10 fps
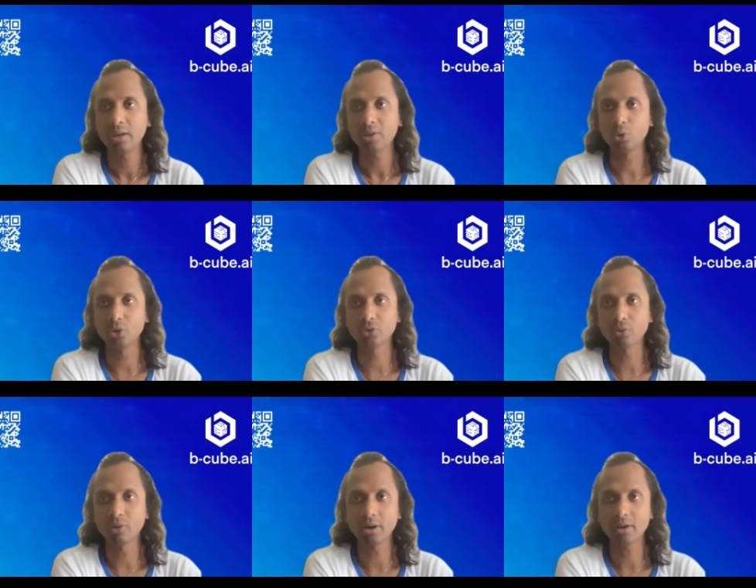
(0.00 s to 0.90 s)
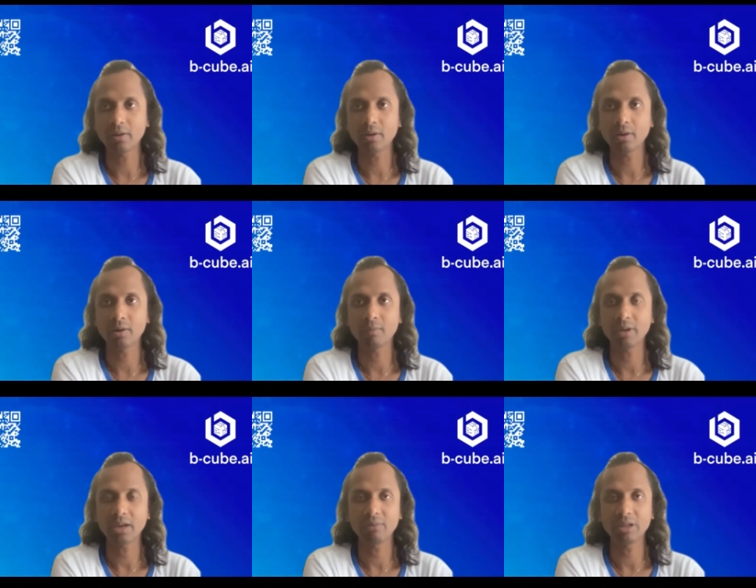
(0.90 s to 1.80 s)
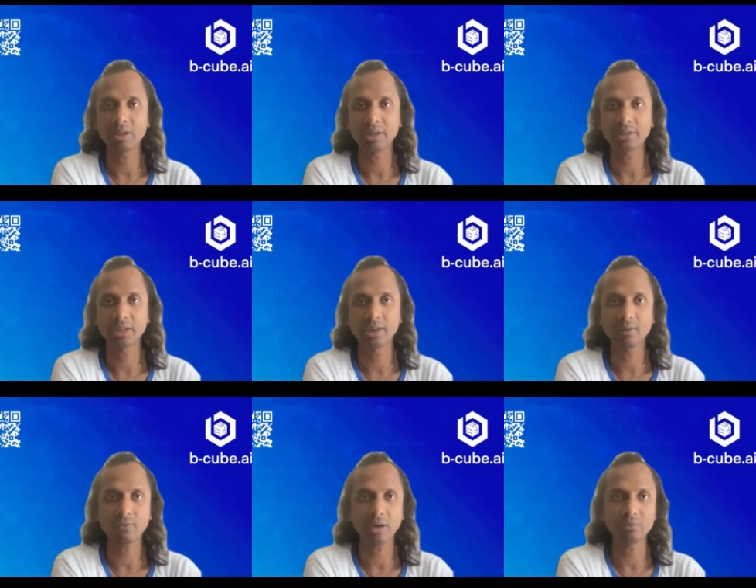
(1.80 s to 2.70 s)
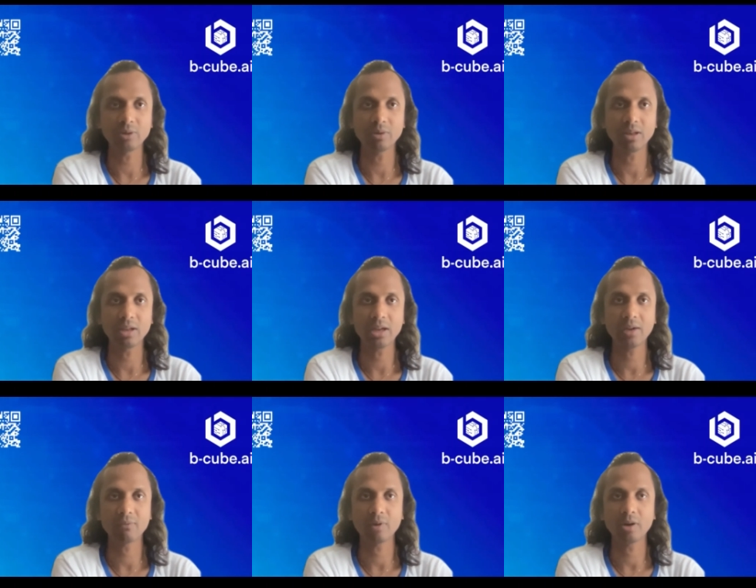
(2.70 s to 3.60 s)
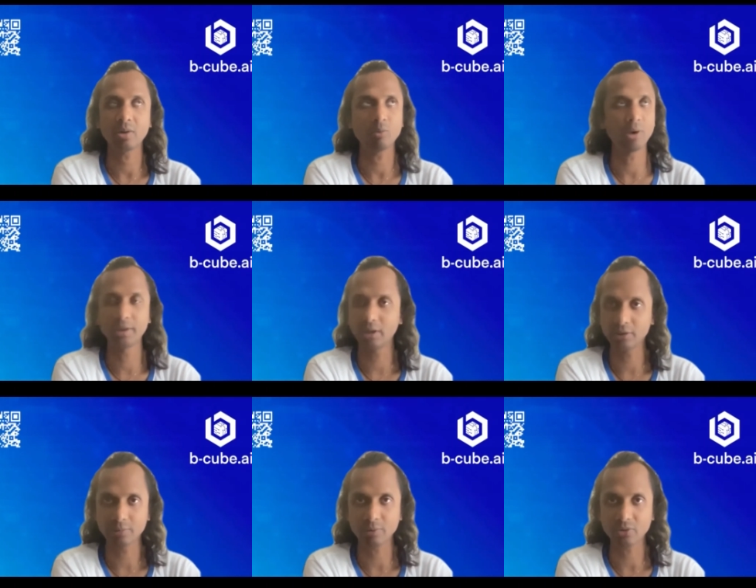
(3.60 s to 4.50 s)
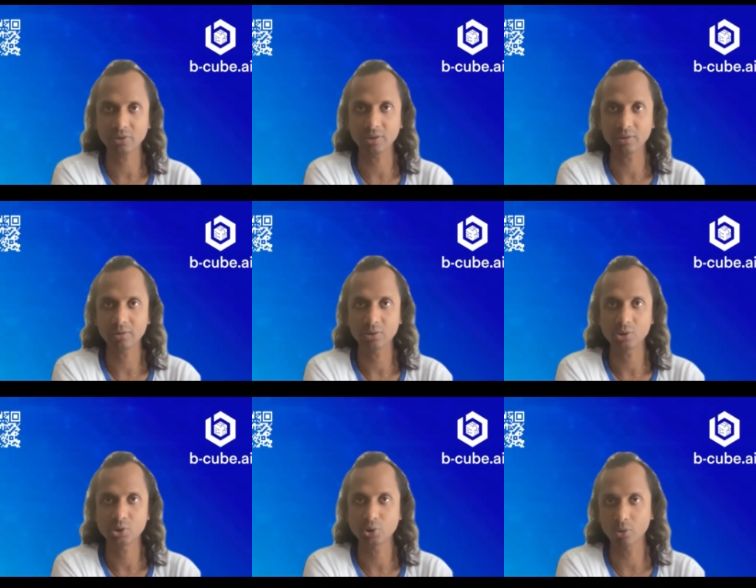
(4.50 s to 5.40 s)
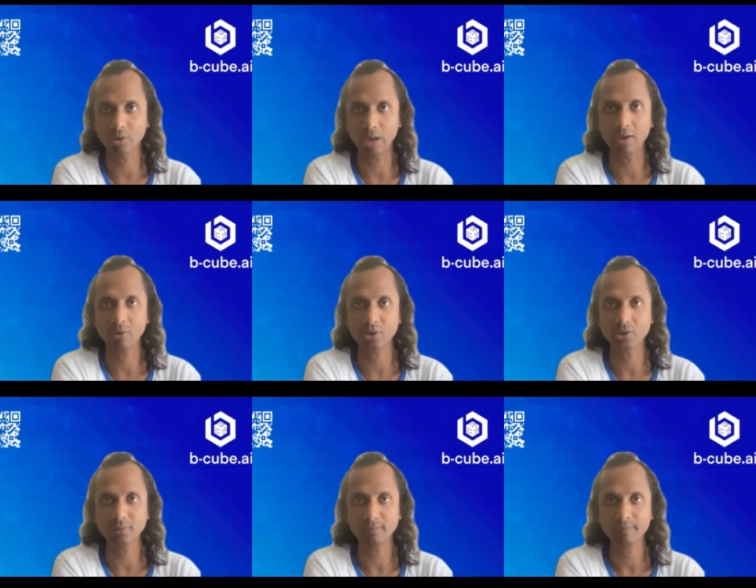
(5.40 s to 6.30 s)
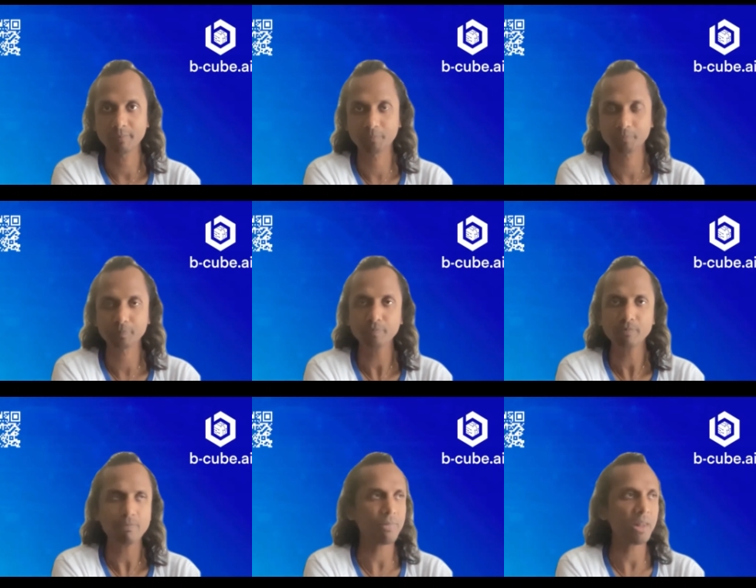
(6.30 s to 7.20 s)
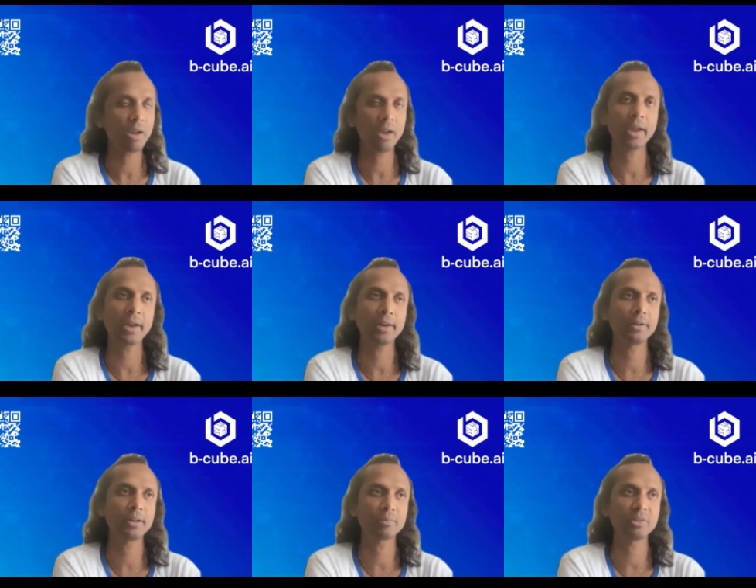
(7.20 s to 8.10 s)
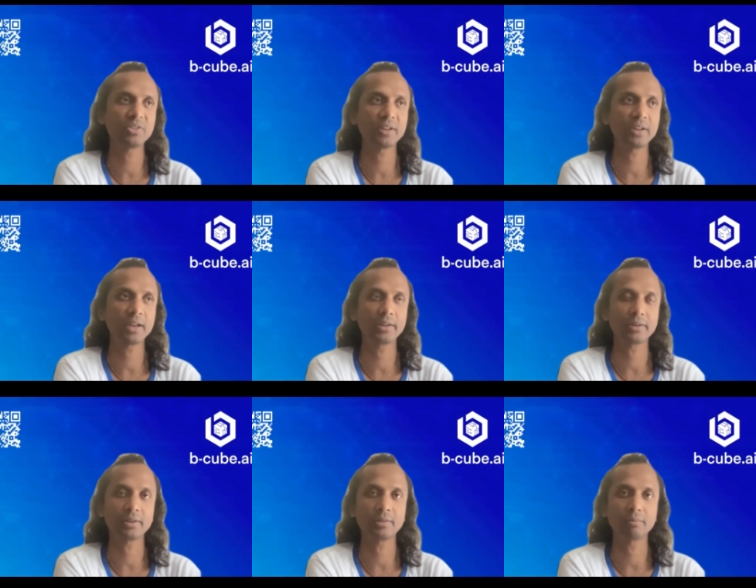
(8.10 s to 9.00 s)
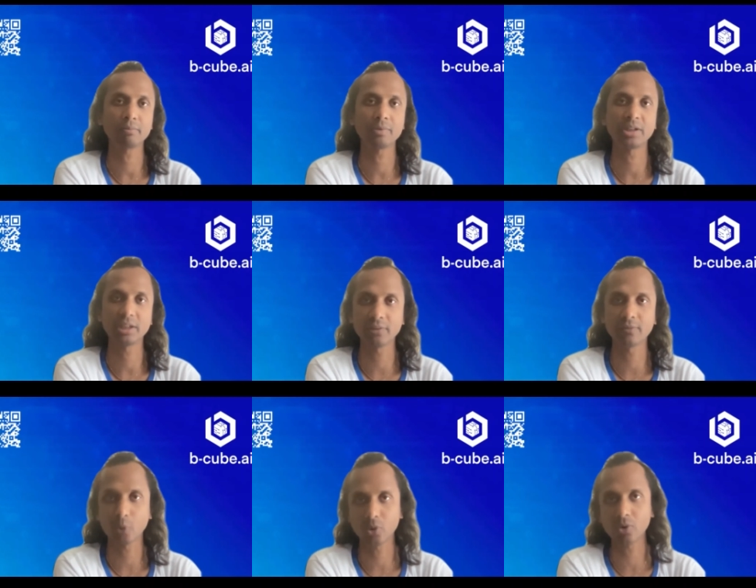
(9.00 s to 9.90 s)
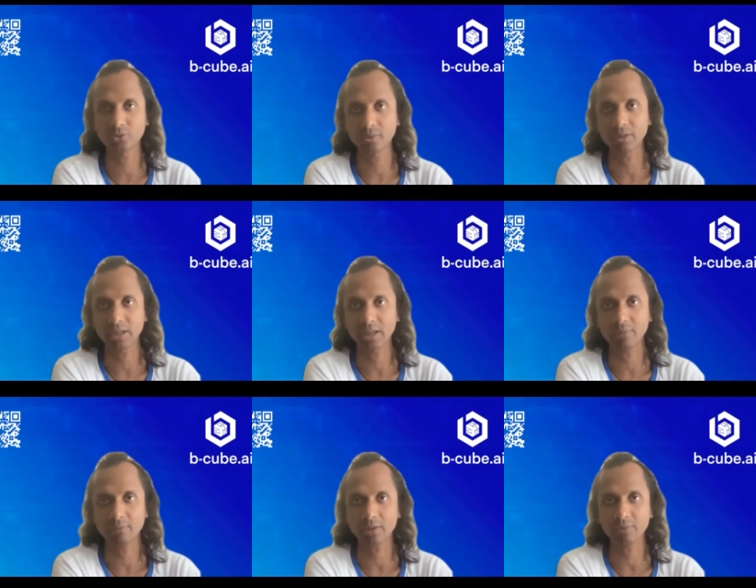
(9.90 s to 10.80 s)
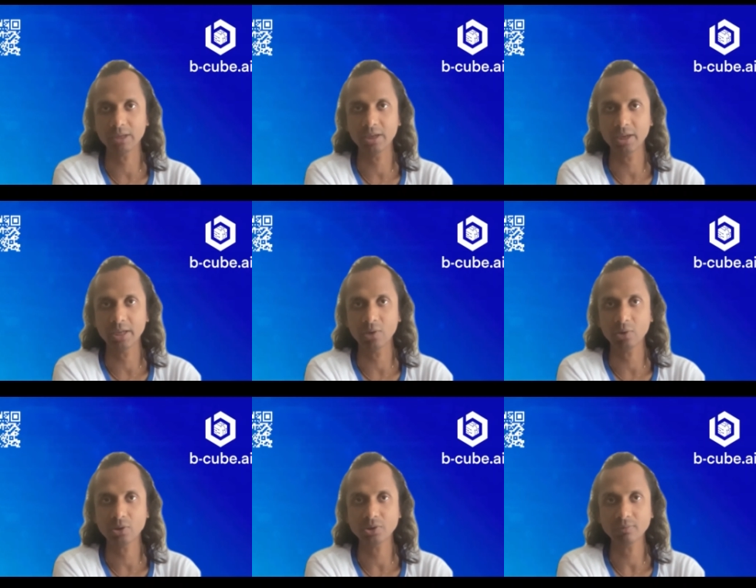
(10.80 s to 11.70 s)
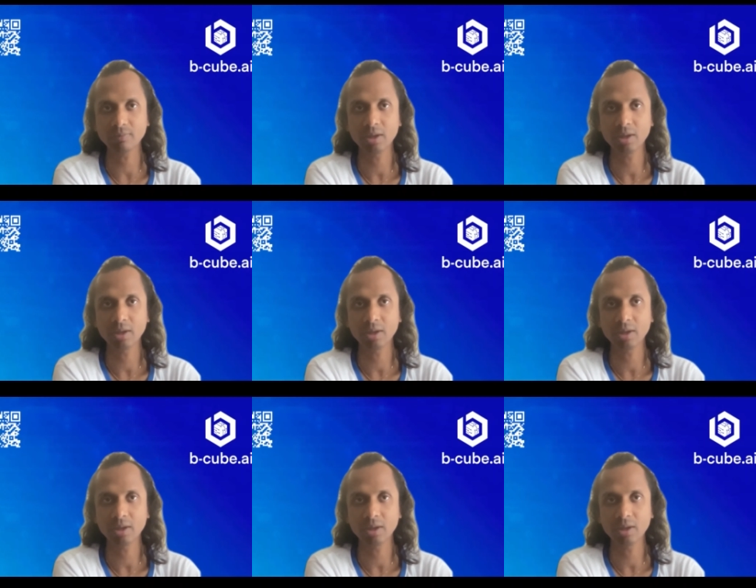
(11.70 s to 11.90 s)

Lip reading: Those who are having like tier 5, they will have 100% sure allocation. And let me say like tier 4 also will have like very high allocation.